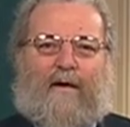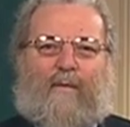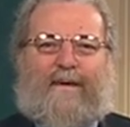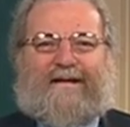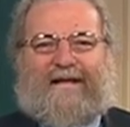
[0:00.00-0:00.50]

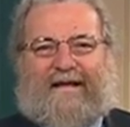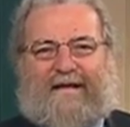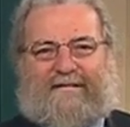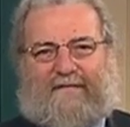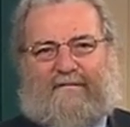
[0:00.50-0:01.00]
We can
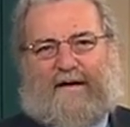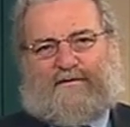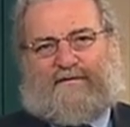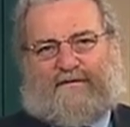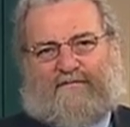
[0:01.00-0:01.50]
easily
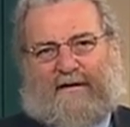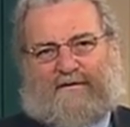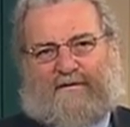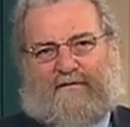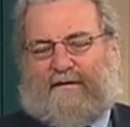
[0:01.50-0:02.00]
measure this
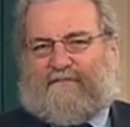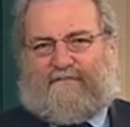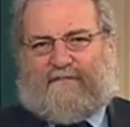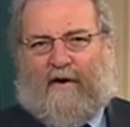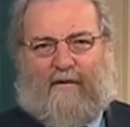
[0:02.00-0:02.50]
ratio with
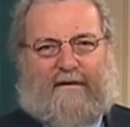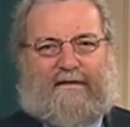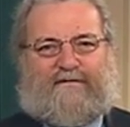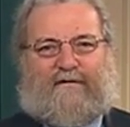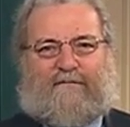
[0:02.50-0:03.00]

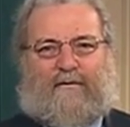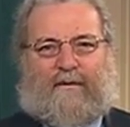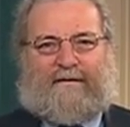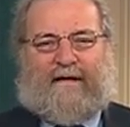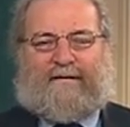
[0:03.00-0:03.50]
totally
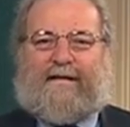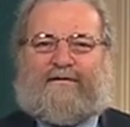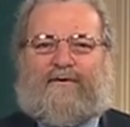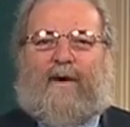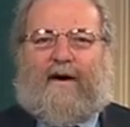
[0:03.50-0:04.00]
straightforward techniques
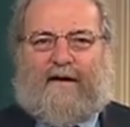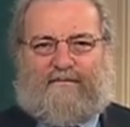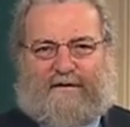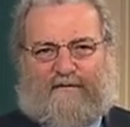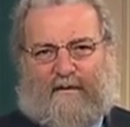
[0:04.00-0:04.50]
to
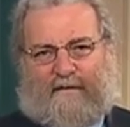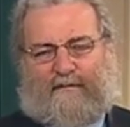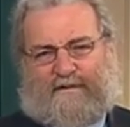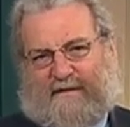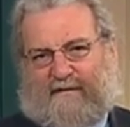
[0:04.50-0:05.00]
1/100th of
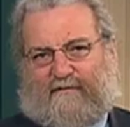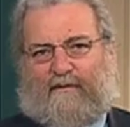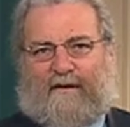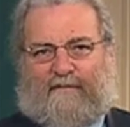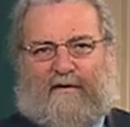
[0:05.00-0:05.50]
1%, or
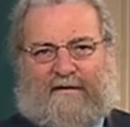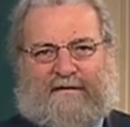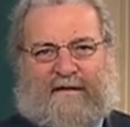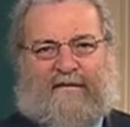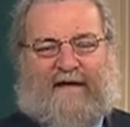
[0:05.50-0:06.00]
1 part in
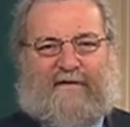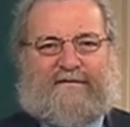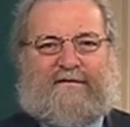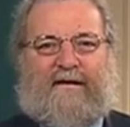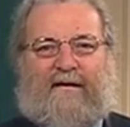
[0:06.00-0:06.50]

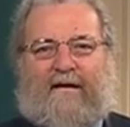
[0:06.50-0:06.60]
10,000,